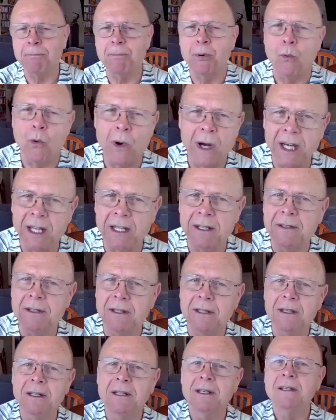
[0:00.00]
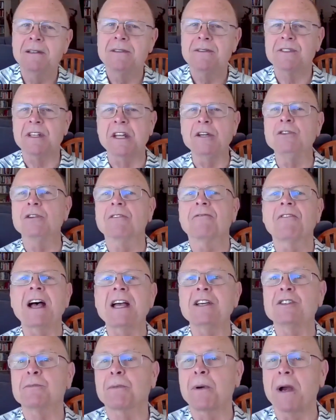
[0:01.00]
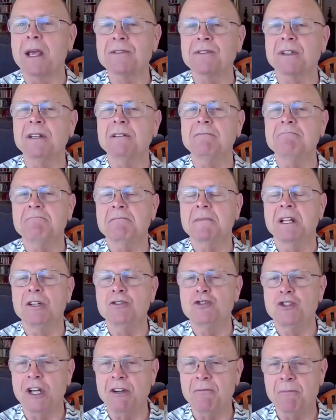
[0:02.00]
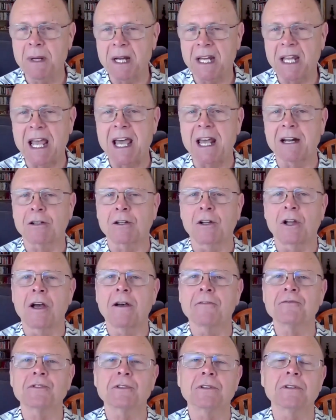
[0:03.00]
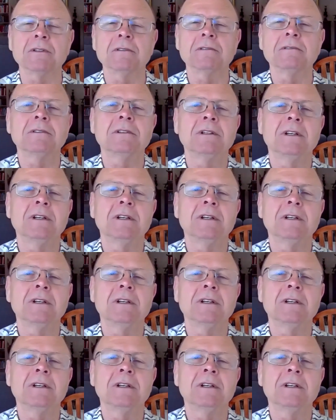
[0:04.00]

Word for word: appointed Senior Vice President and Chief Mechanical Officer